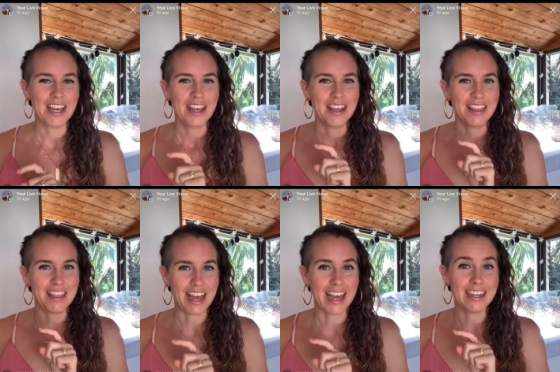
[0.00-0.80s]

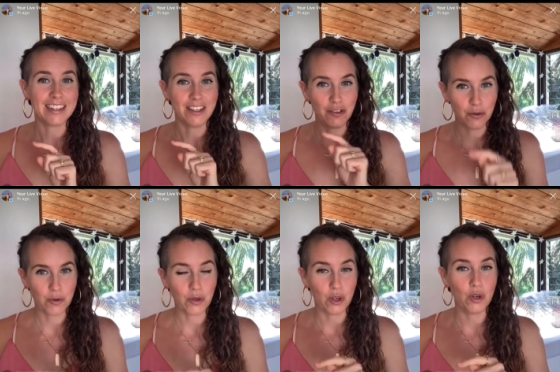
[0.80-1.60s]
that you
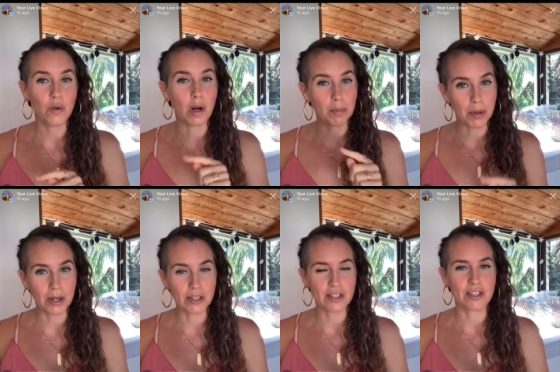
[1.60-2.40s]
you are
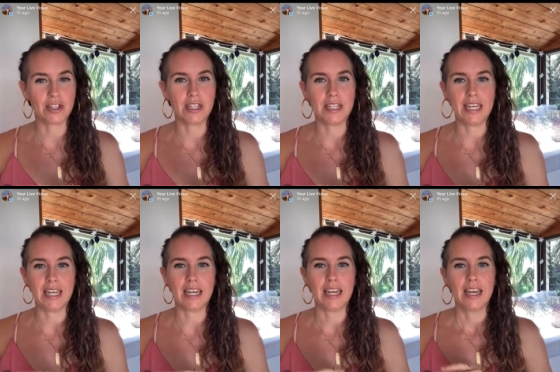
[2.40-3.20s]
personally
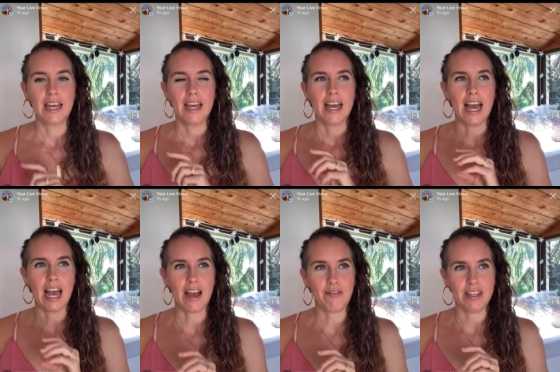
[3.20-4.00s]

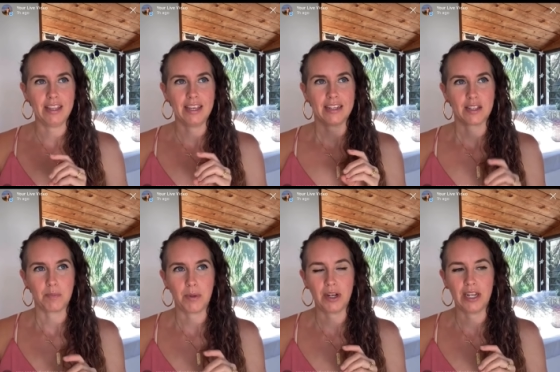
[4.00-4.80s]
having the
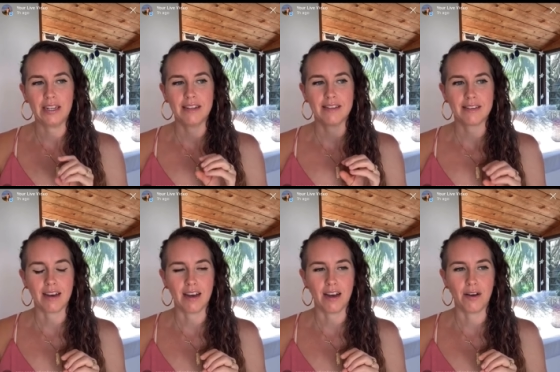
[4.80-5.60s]
experience
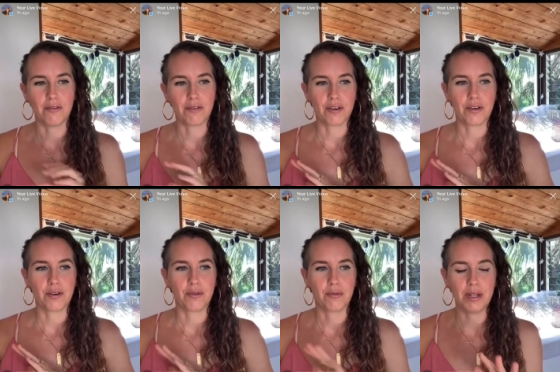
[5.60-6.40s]
of
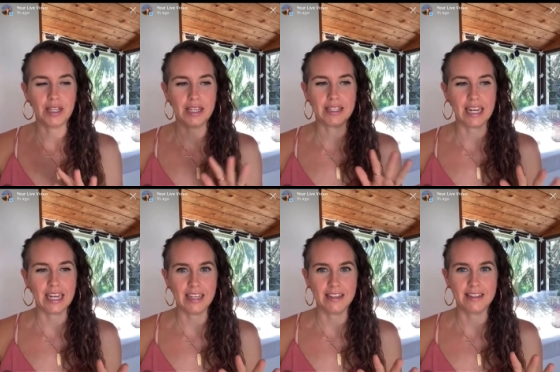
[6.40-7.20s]
really taking
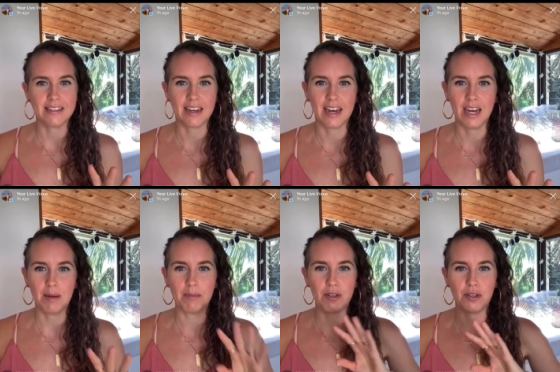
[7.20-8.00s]
this time
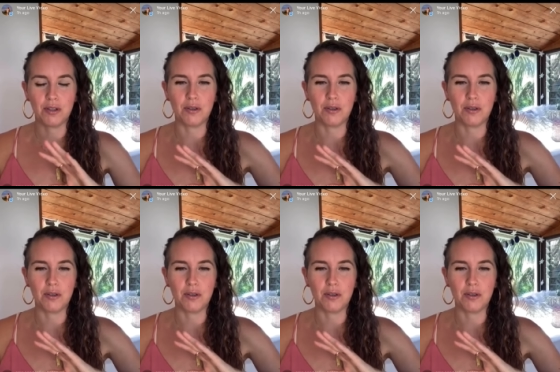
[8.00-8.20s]
to